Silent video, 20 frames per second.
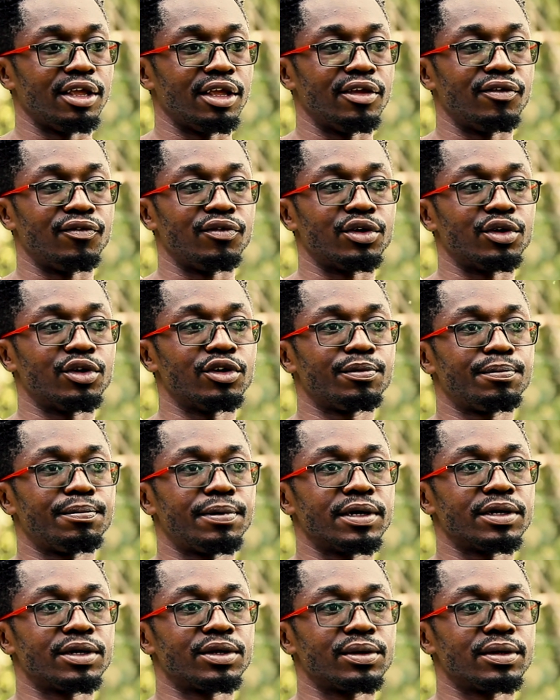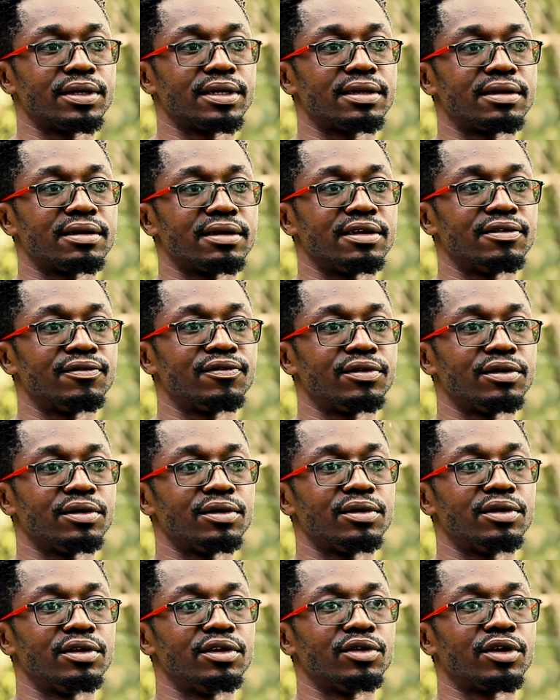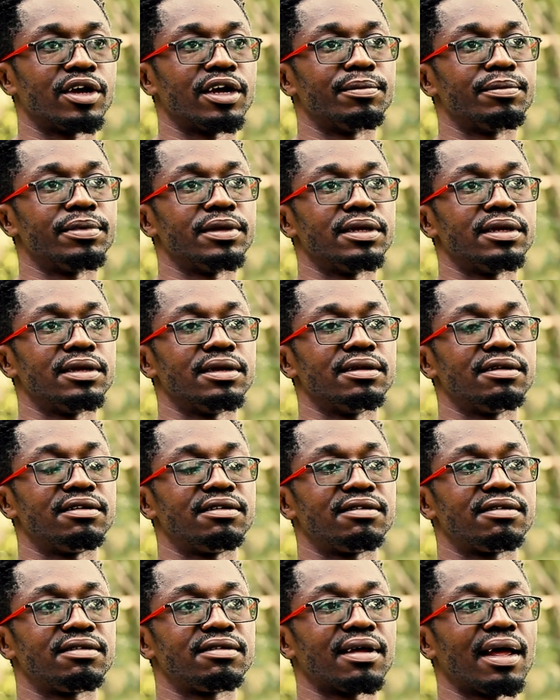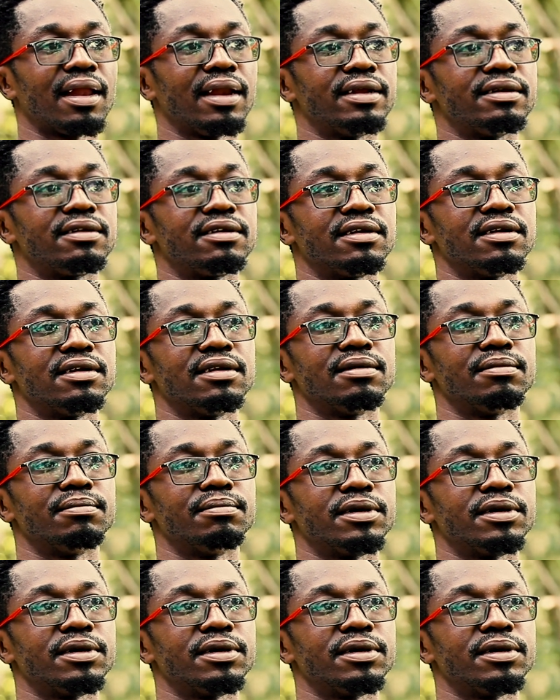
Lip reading: If you're not passionate, if you can be talented,